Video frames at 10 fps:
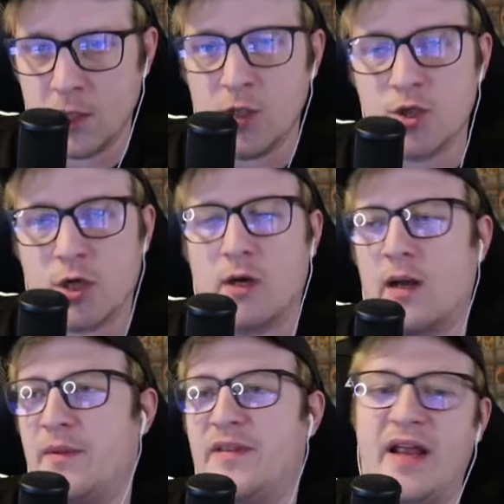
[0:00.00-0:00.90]
Sure.
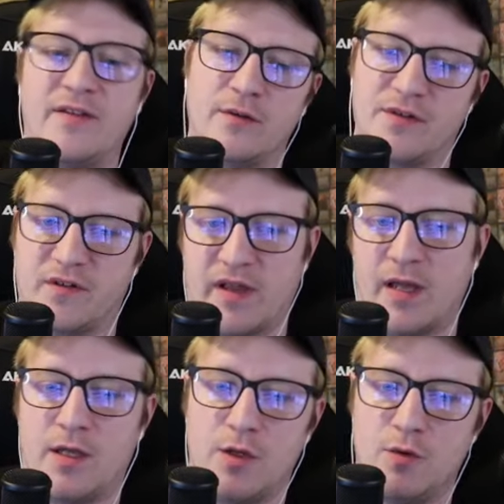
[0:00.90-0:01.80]
I mean, the answer is just
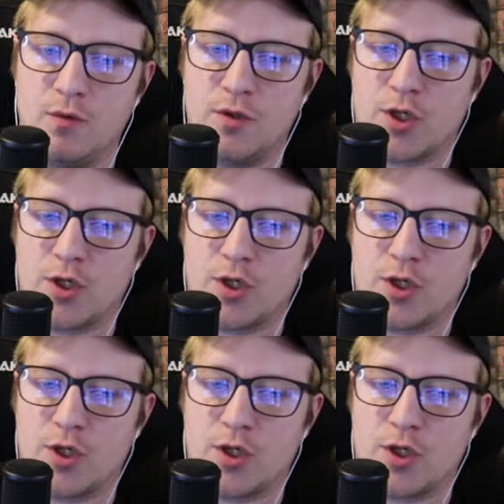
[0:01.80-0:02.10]
like you